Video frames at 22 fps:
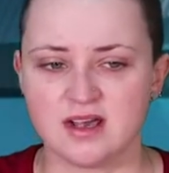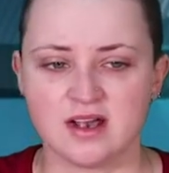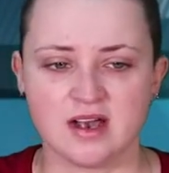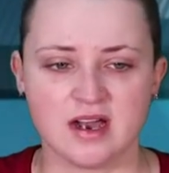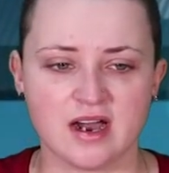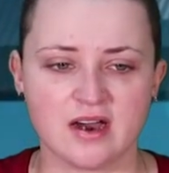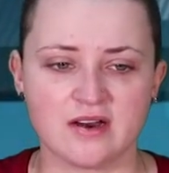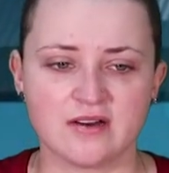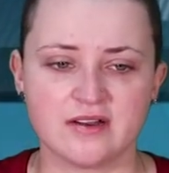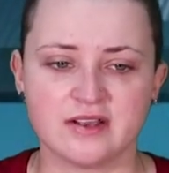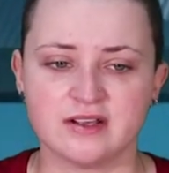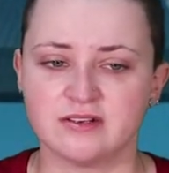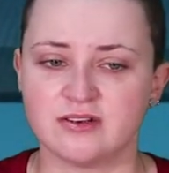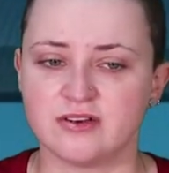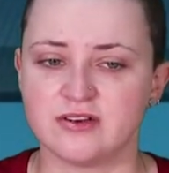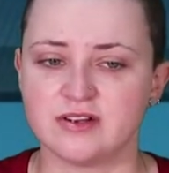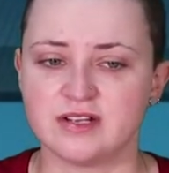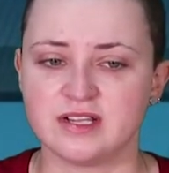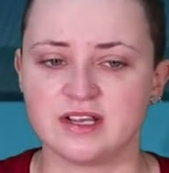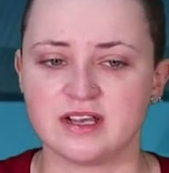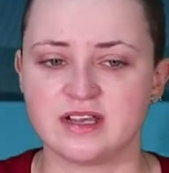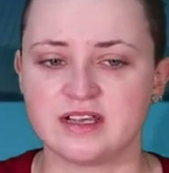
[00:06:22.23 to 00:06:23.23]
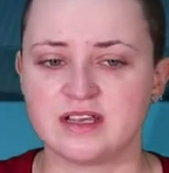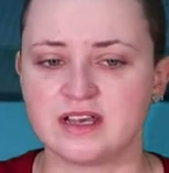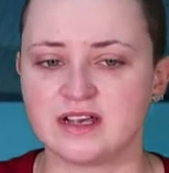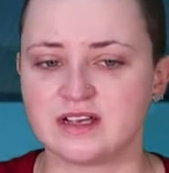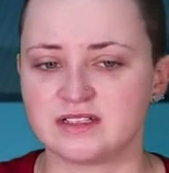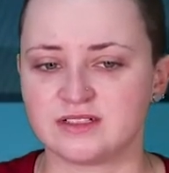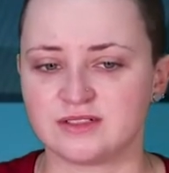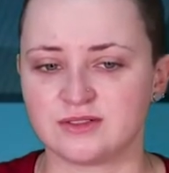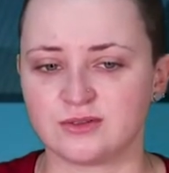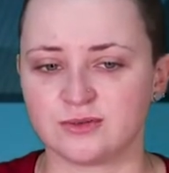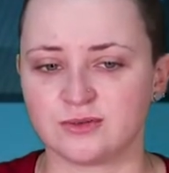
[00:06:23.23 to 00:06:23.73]
How in only a
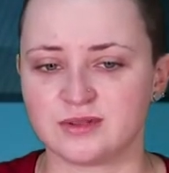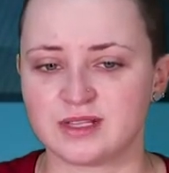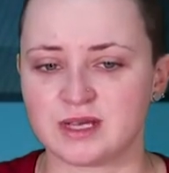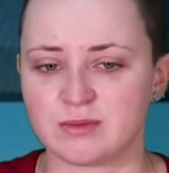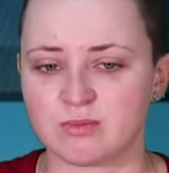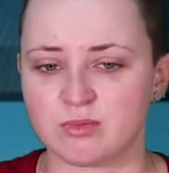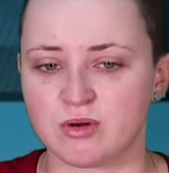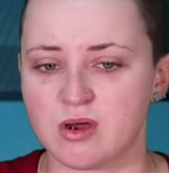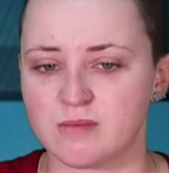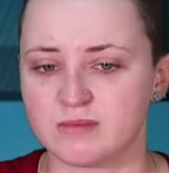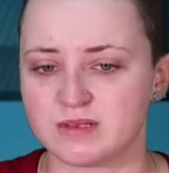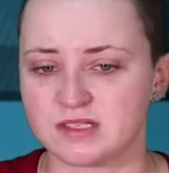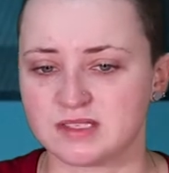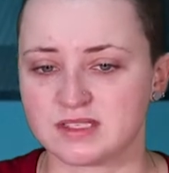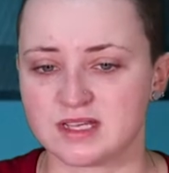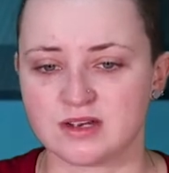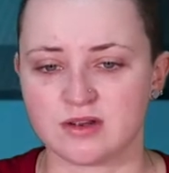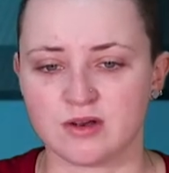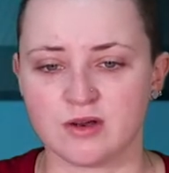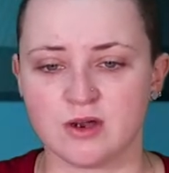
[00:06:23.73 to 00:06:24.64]
year did all that promise and